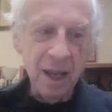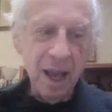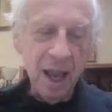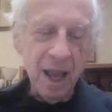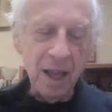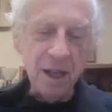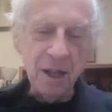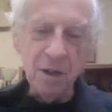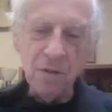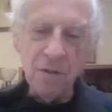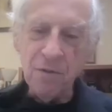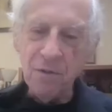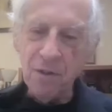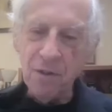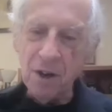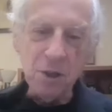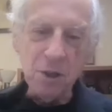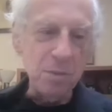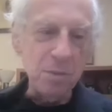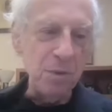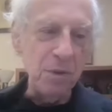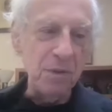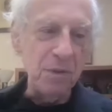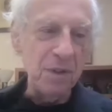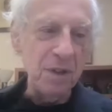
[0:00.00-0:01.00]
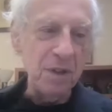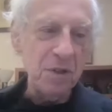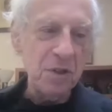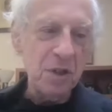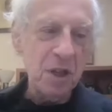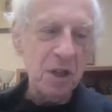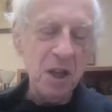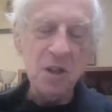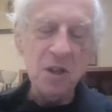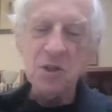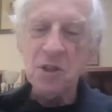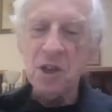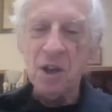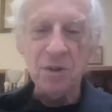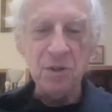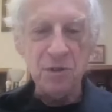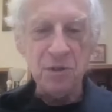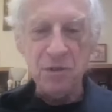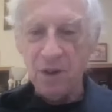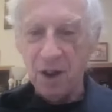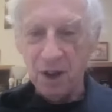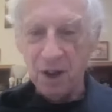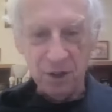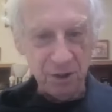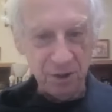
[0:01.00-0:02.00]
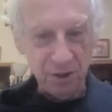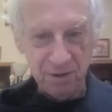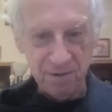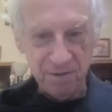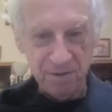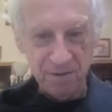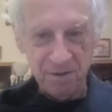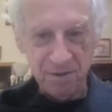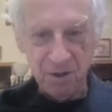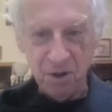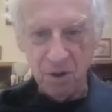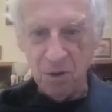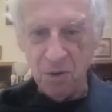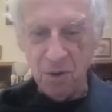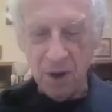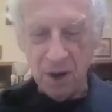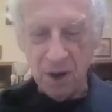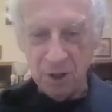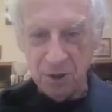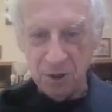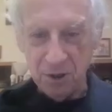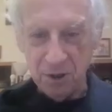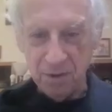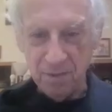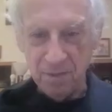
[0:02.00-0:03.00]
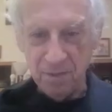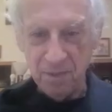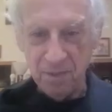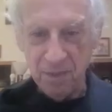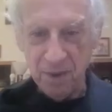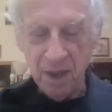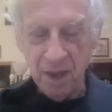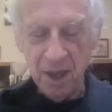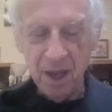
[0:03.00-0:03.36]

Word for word: And in French movies, he sounds French, no question.